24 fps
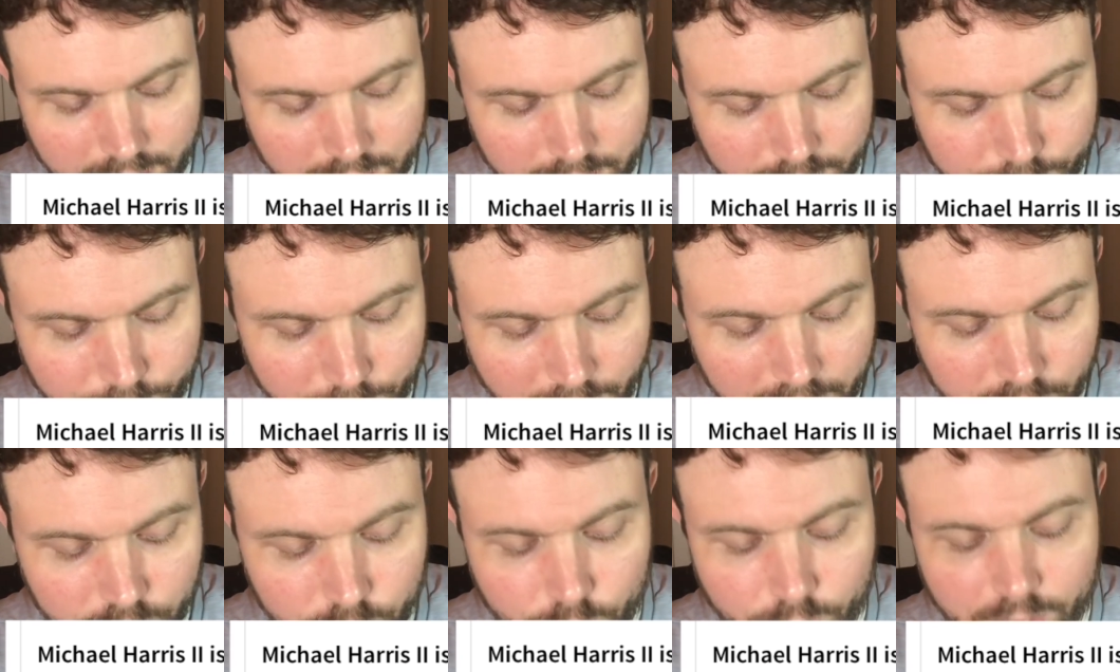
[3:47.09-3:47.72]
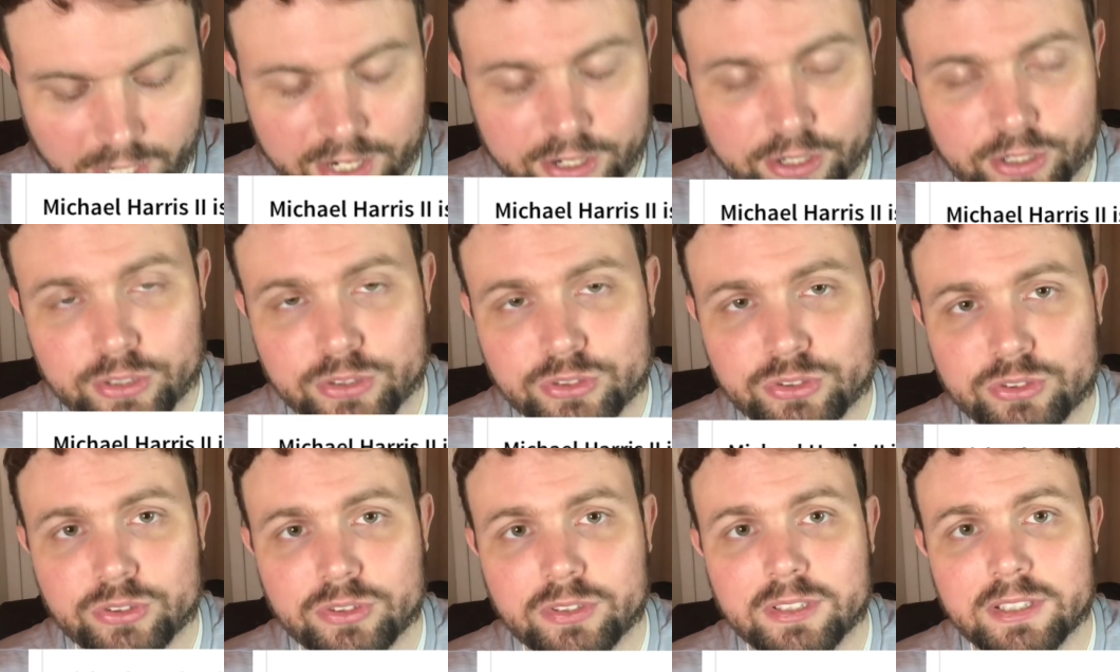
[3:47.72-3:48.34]
Michael
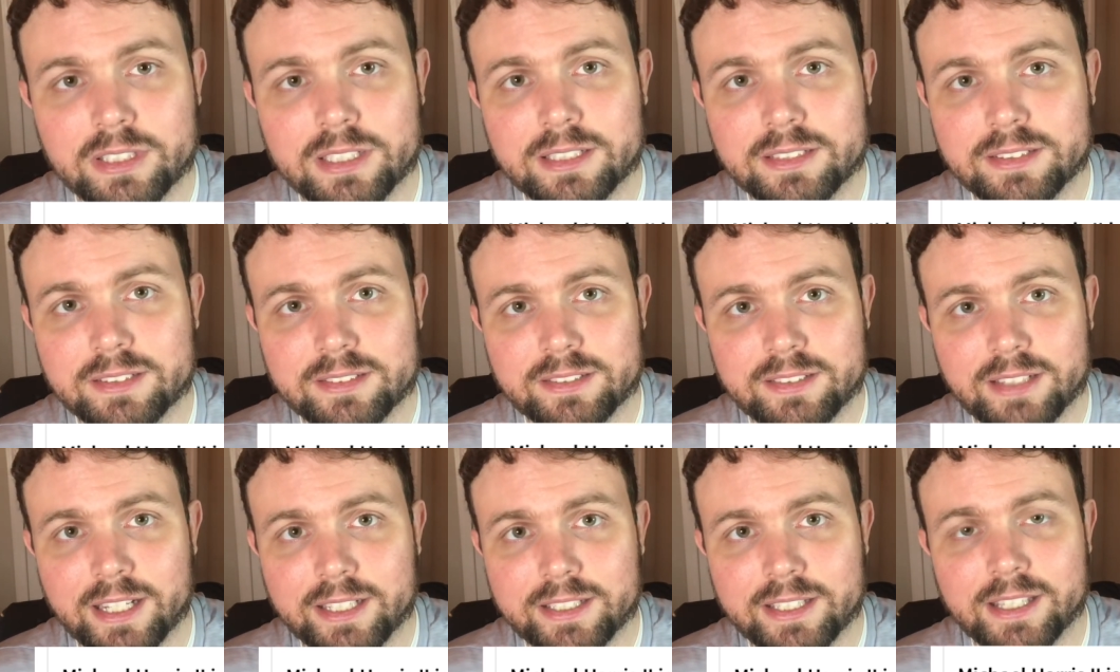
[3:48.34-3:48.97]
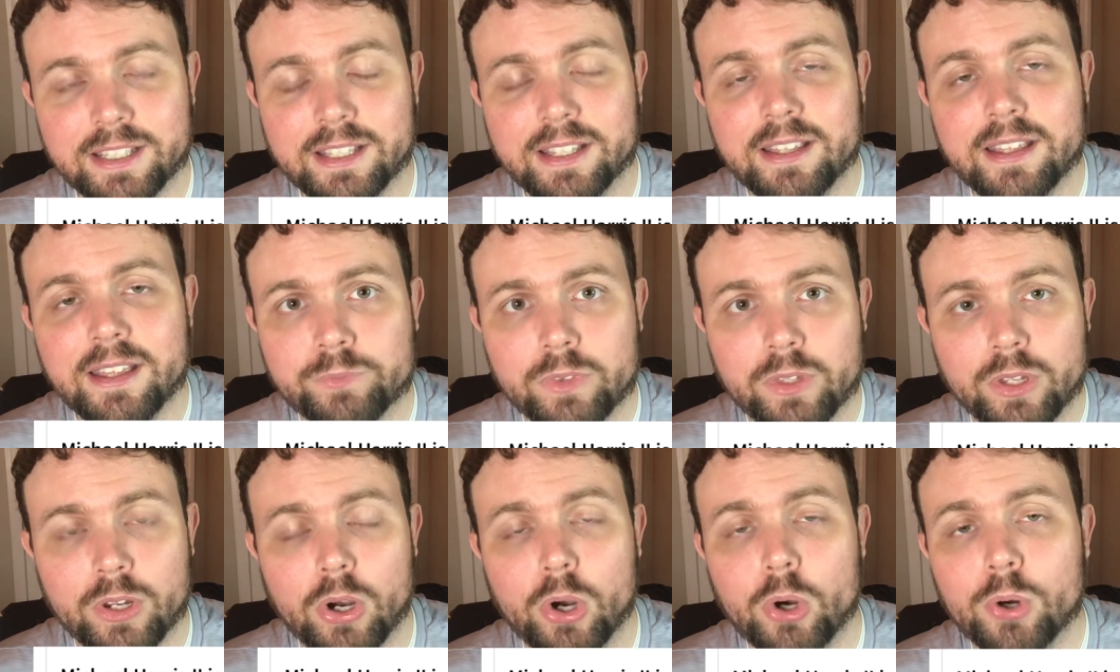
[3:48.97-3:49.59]
Harris II
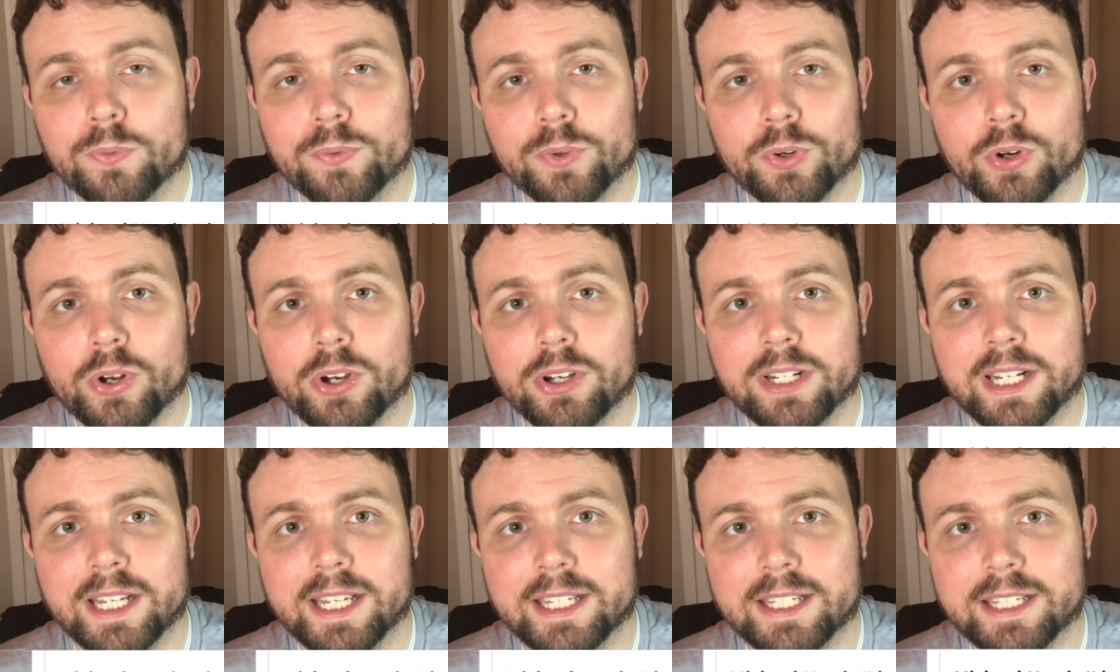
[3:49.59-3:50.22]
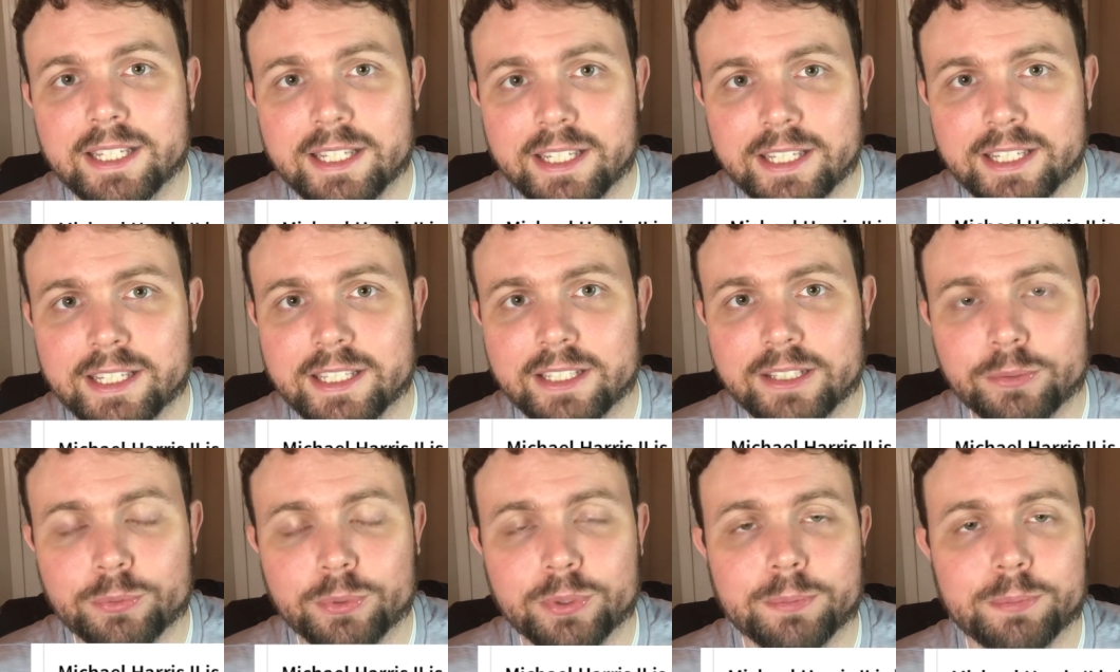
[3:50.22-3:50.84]
over on a
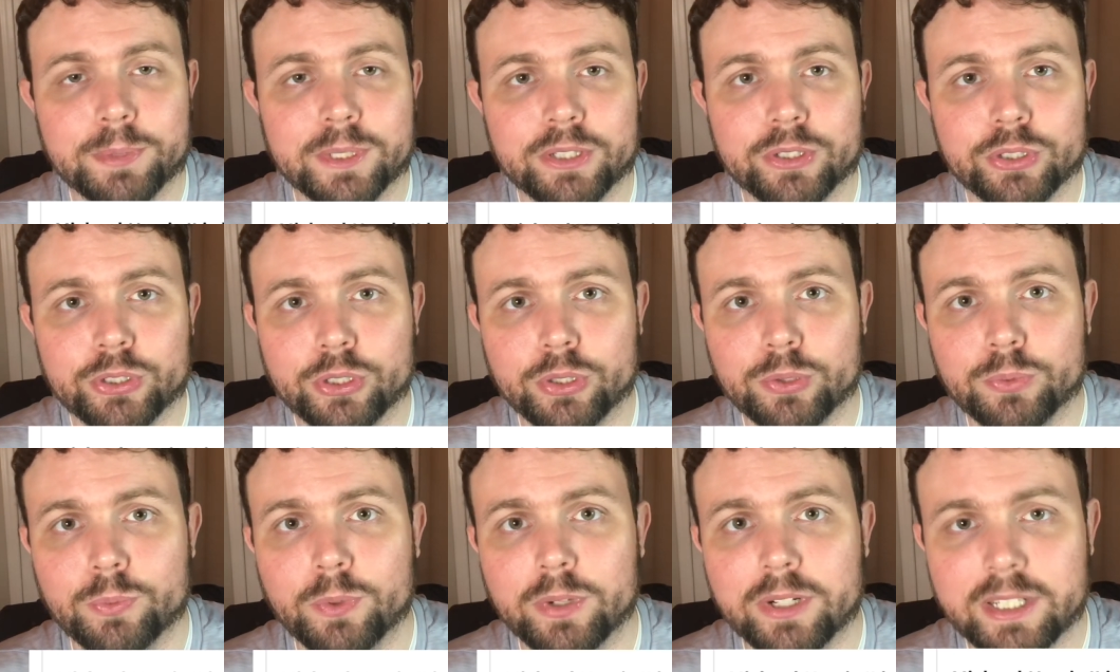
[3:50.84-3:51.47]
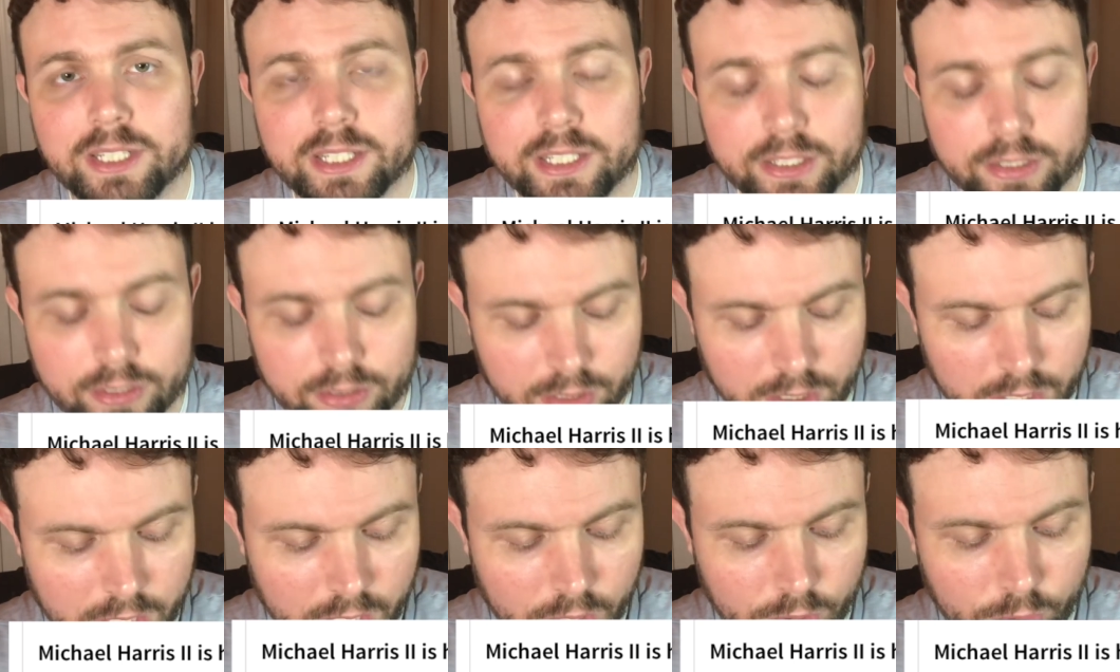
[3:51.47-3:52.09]
hit would be a good one here,
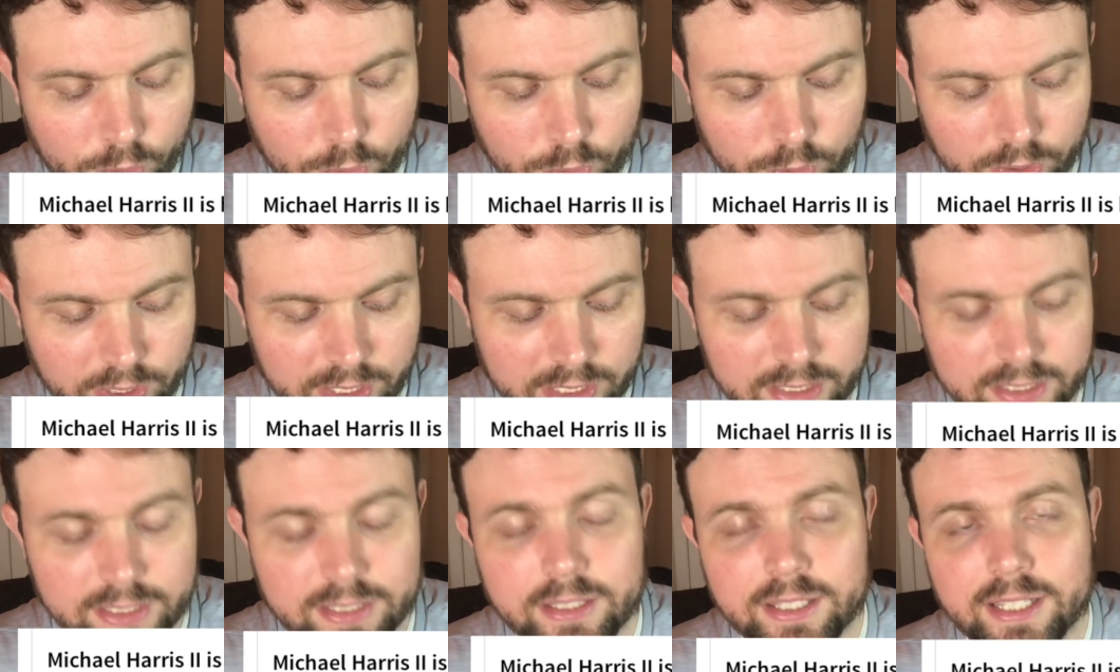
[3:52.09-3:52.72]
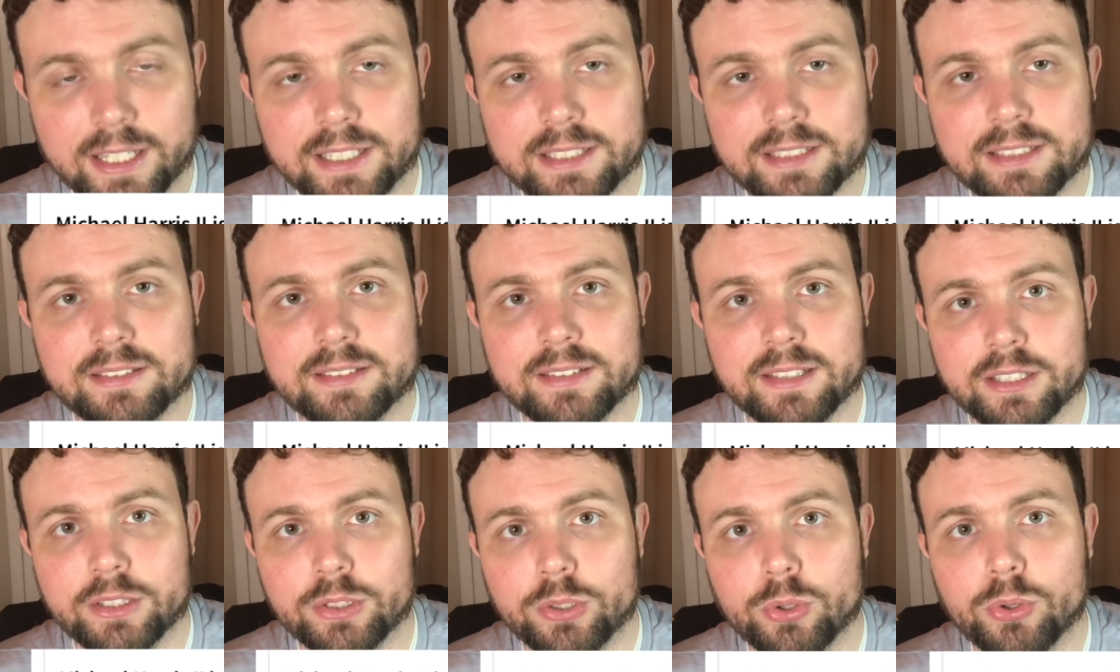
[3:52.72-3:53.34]
or a
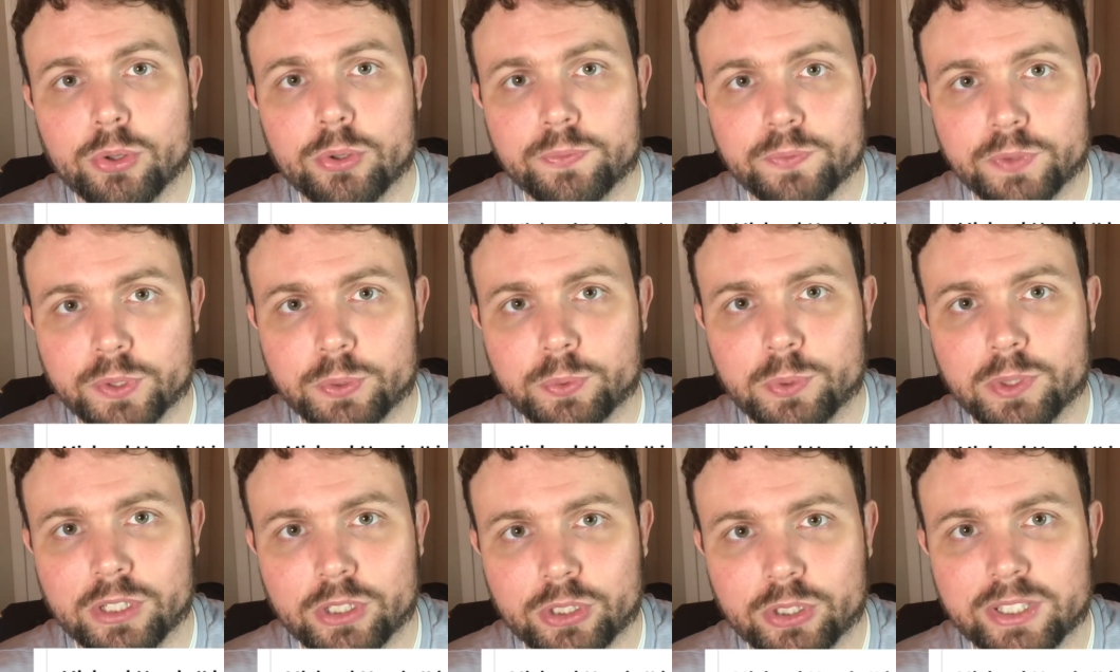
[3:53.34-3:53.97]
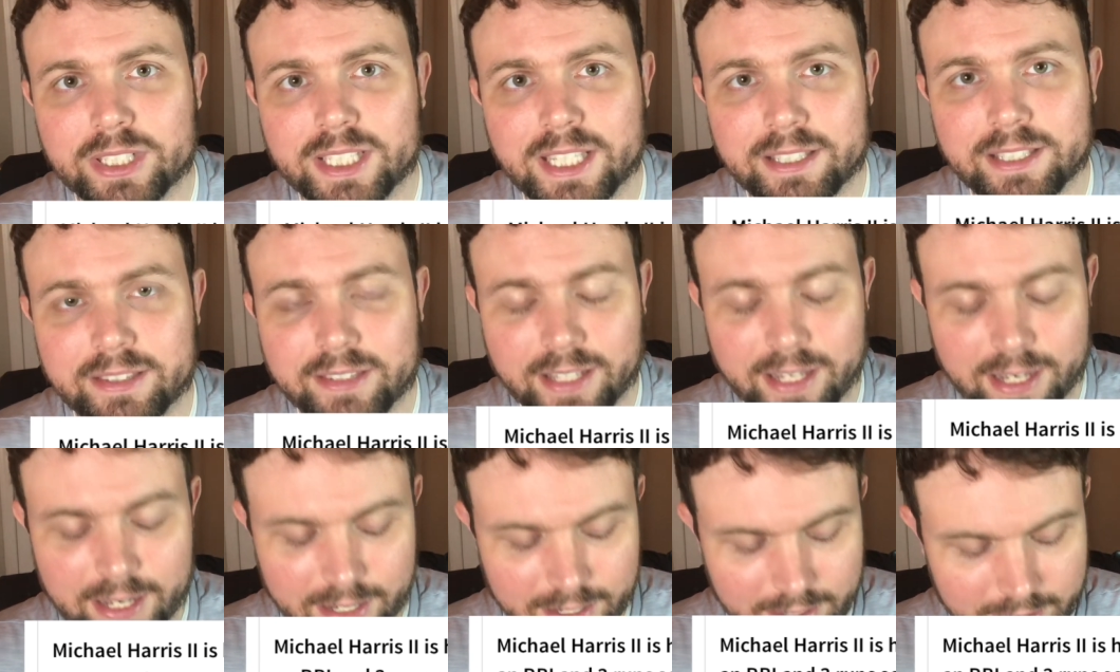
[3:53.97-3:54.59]
single if you want to look at
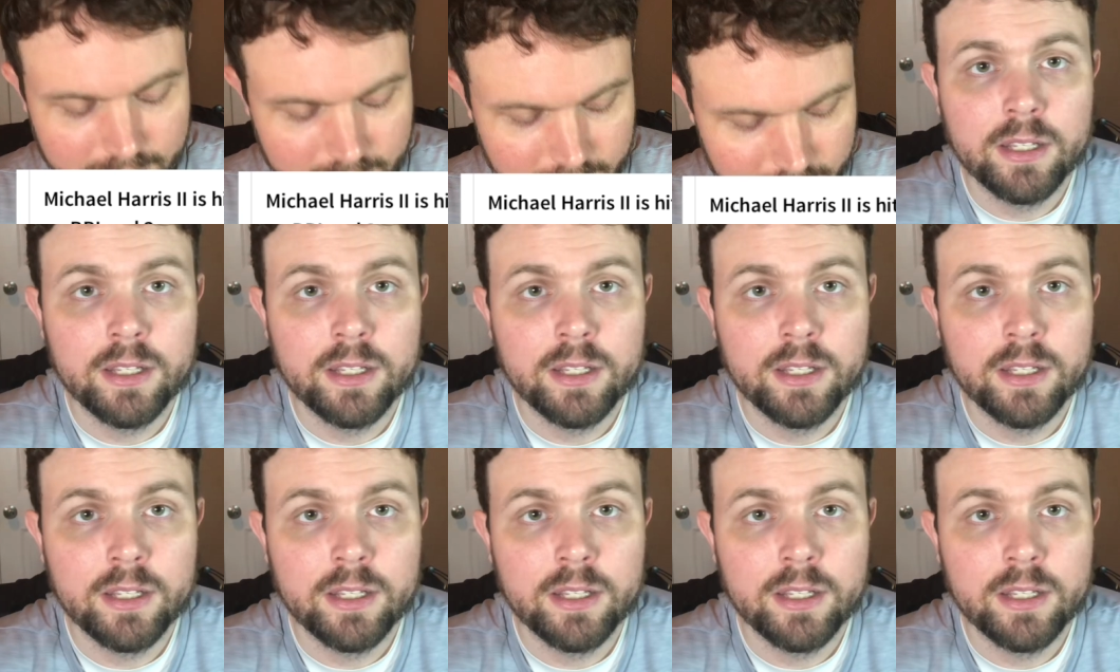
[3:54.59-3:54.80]
that.